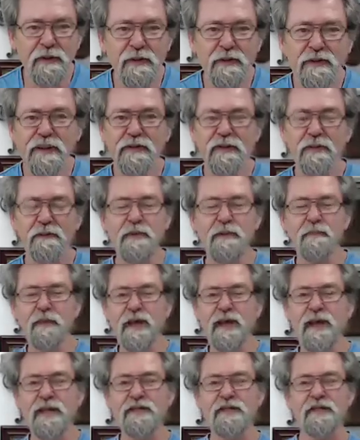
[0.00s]
because it's a bit
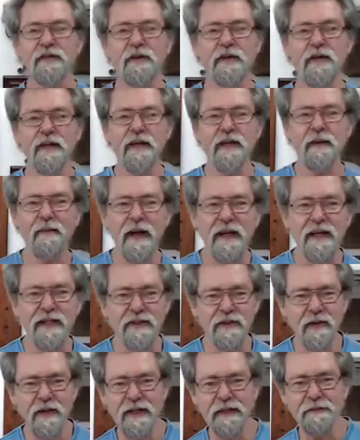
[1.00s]
bland just looking at a
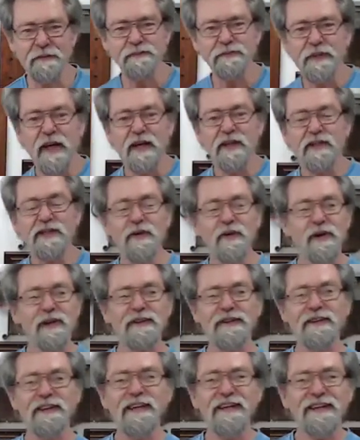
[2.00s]
black screen. So what
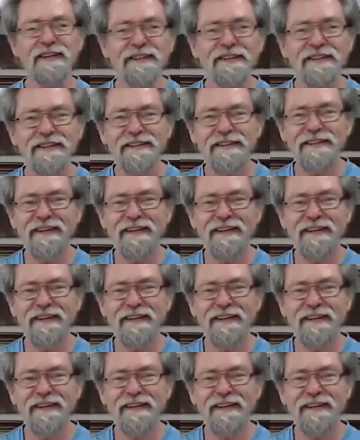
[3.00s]
do you think?